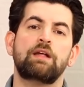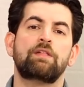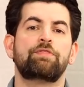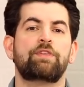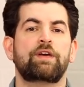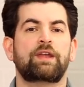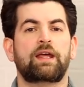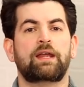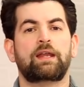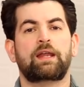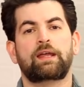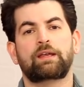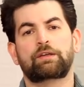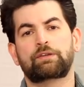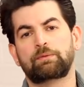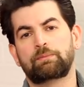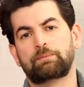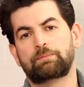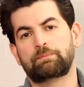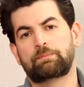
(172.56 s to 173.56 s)
then I like
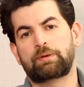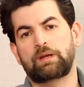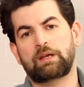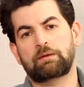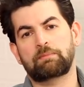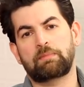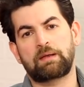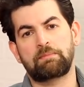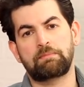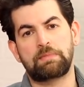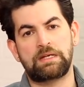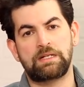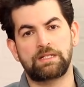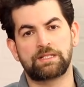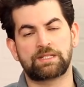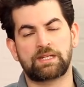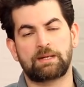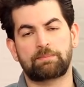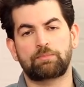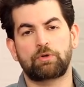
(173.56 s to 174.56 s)
to break my
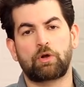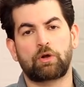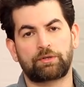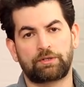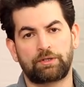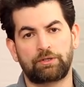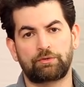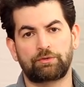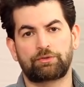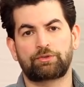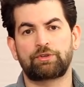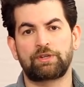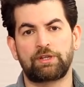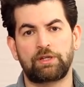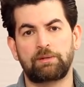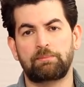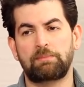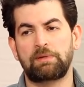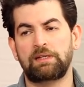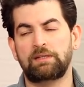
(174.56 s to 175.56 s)
meals up not into
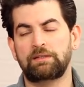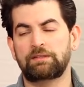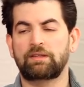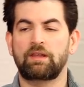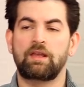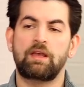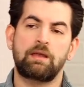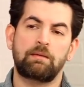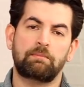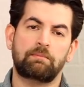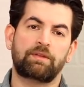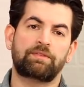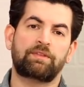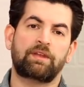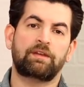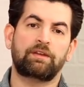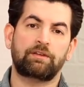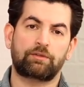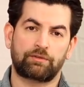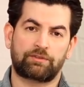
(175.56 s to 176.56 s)
three meals, but
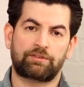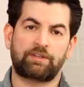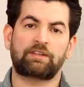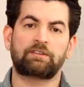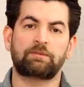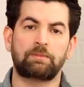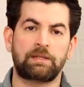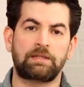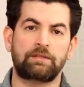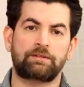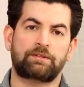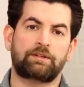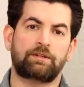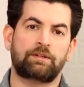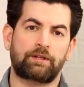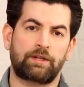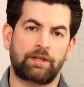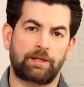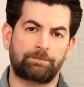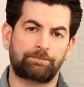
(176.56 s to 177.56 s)
then into six meals in a
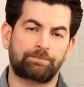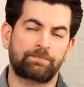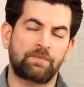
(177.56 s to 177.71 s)
day.